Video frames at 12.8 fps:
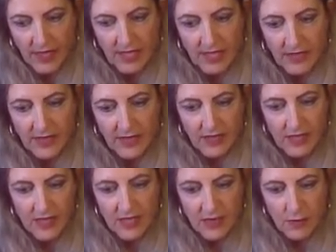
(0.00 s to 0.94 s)
And I think
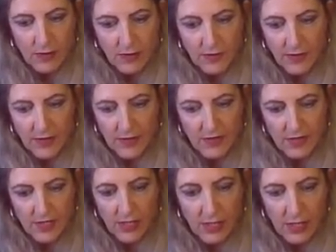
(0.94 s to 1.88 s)
this is one of
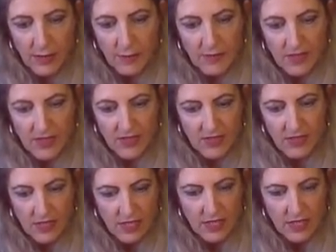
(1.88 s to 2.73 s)
those times.